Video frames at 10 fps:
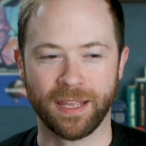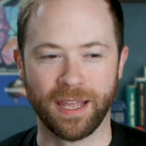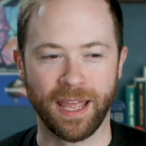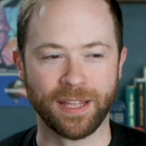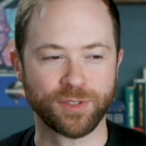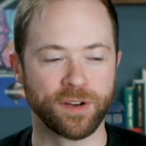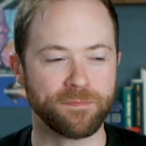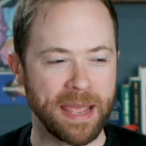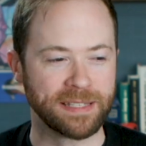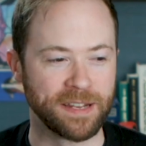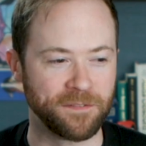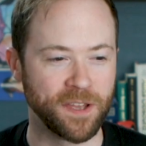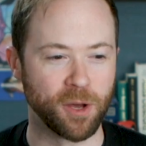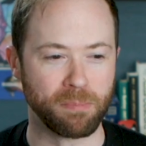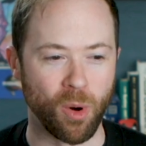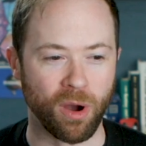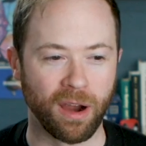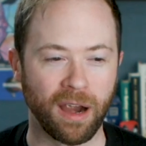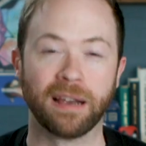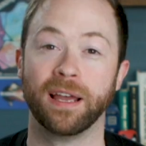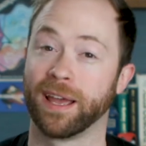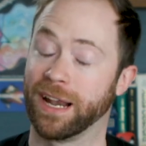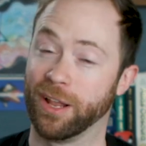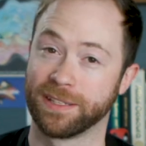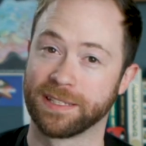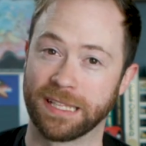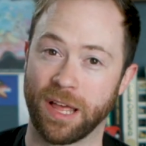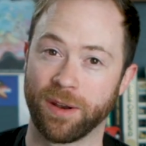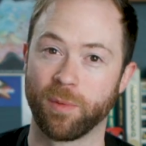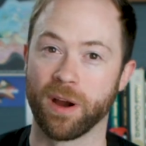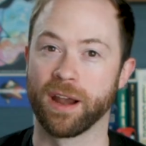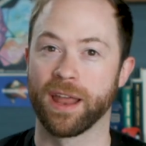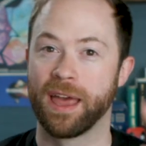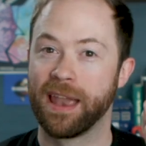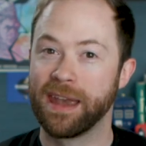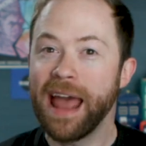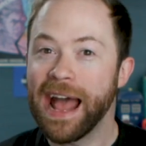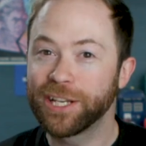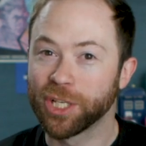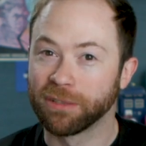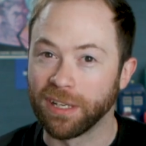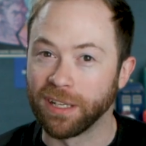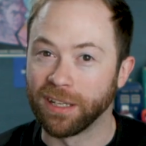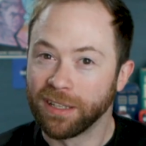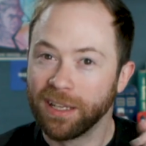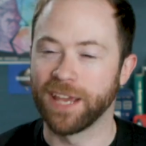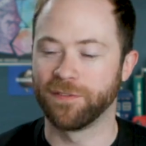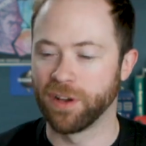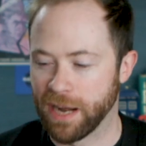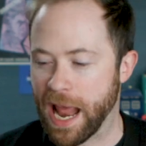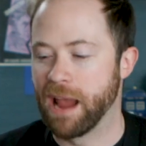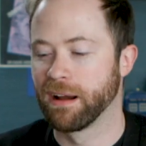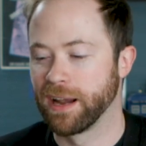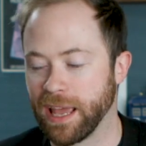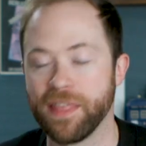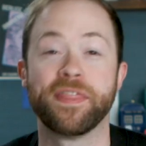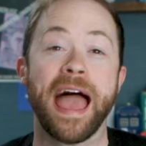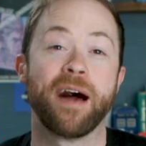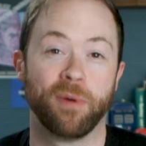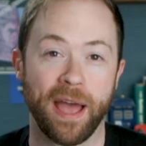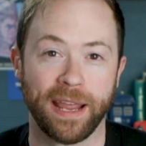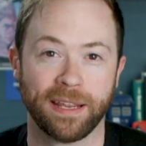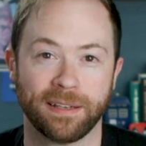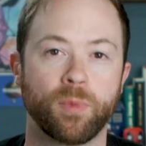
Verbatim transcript: it, it sort of makes it feel more, I know this is a loaded word, natural if you're inheriting it that way.